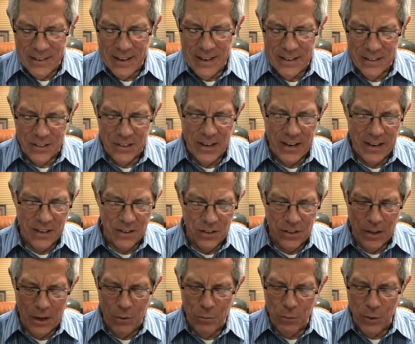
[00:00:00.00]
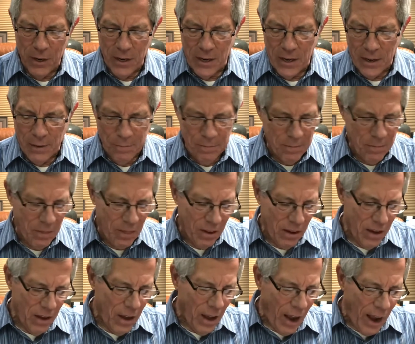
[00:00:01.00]
as, as they went up.
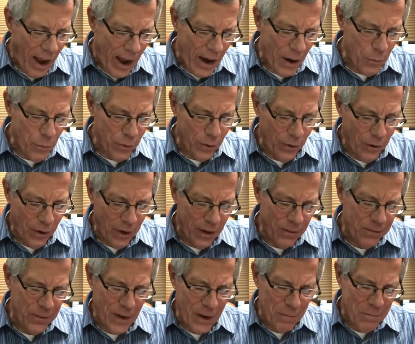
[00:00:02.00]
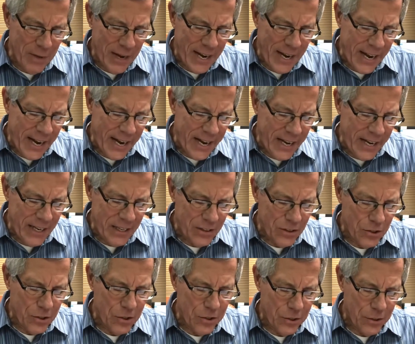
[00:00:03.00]
I will lift up my
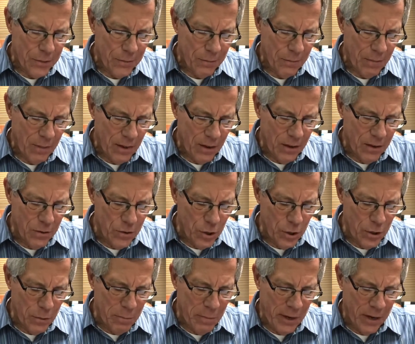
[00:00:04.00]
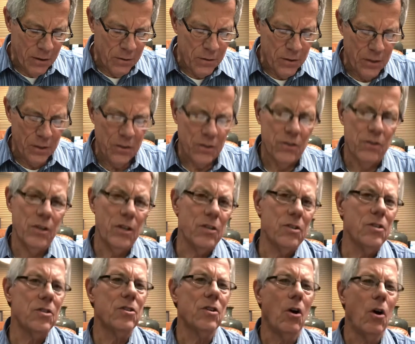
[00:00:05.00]
eyes to the mountains. This
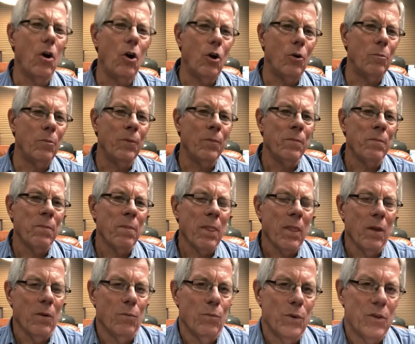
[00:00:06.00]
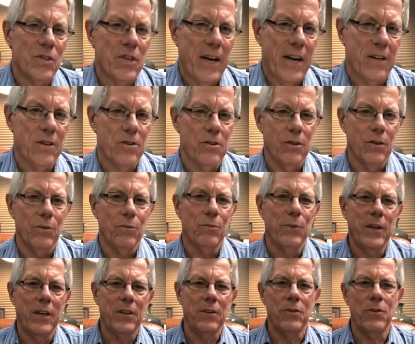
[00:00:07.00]
psalm was actually
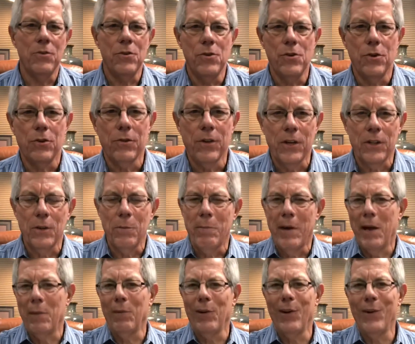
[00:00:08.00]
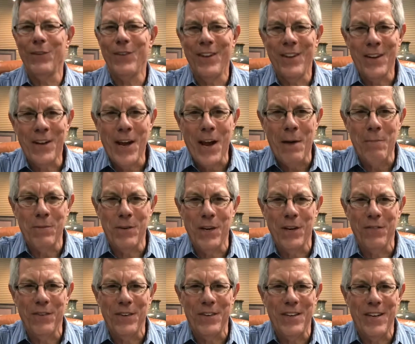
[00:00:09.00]
written during the Babylonian
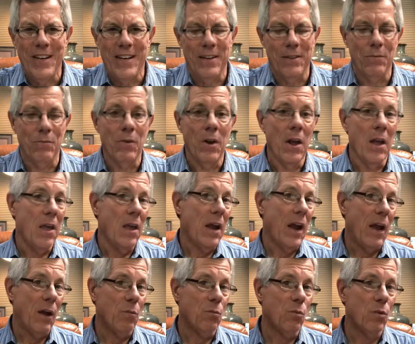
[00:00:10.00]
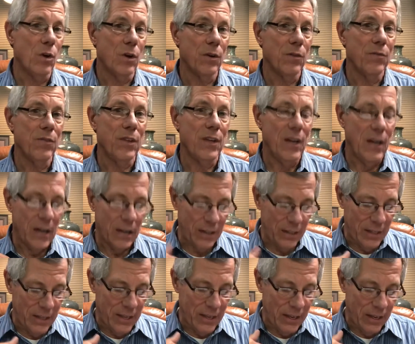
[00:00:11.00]
captivity, and, and one of the, uh,
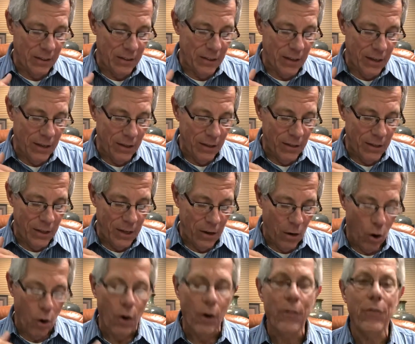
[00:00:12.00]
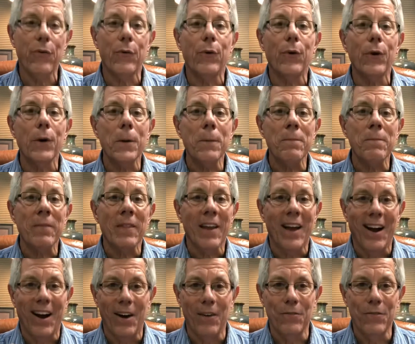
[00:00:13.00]
the, the, the author
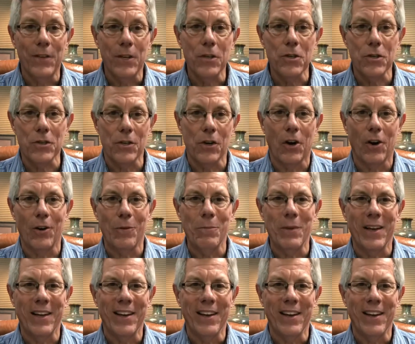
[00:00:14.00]
of this psalm